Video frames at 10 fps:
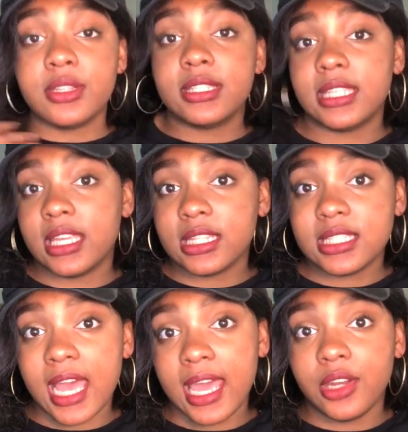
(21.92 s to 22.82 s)
can see in the
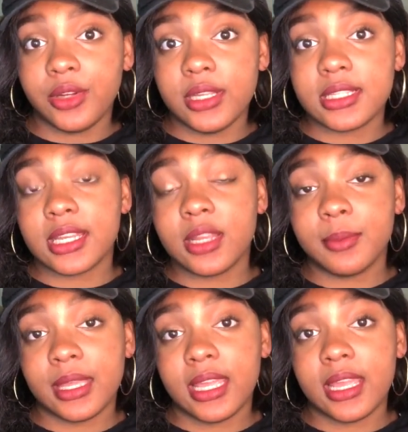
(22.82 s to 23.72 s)
title is gonna
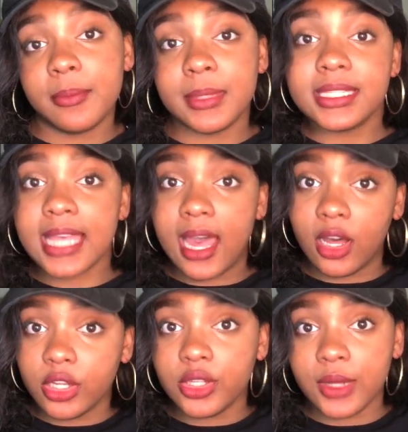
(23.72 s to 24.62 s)
be me
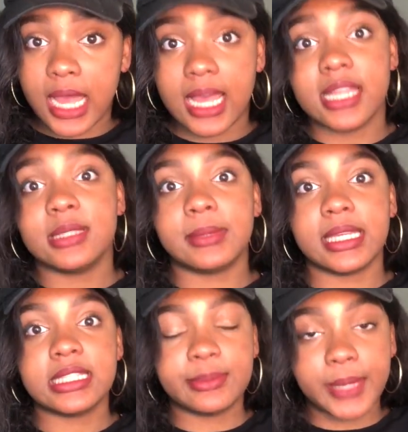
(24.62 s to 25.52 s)
telling you guys my
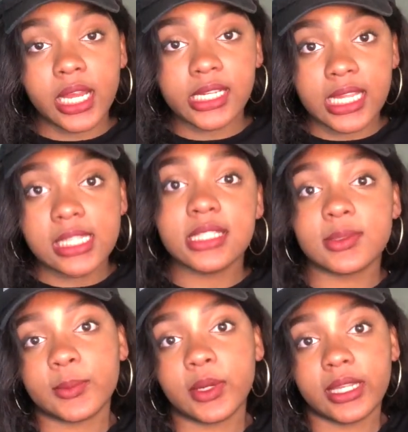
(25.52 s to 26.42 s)

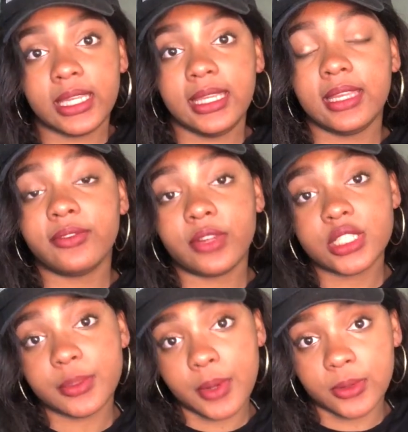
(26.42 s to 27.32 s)
experience working for
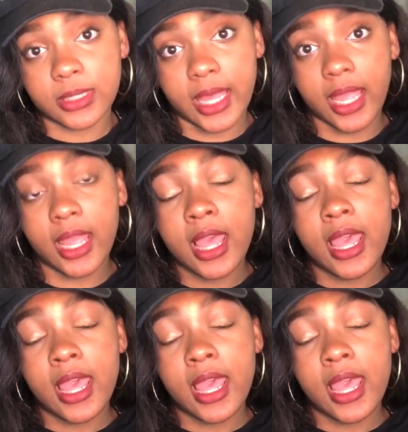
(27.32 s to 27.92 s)
Chipotle.